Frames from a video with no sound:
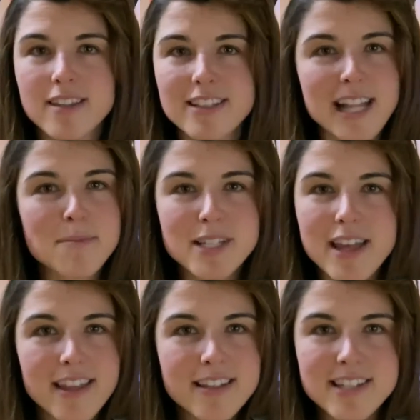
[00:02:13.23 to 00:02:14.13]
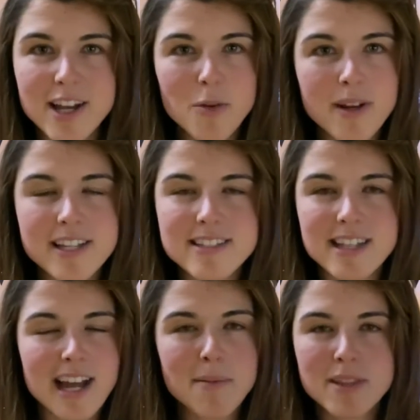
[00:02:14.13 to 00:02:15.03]
clubs like this are always the
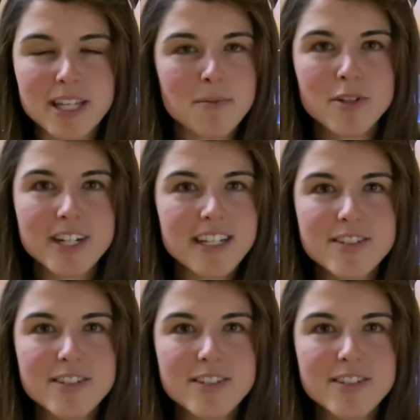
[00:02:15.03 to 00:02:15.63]
hub of the community,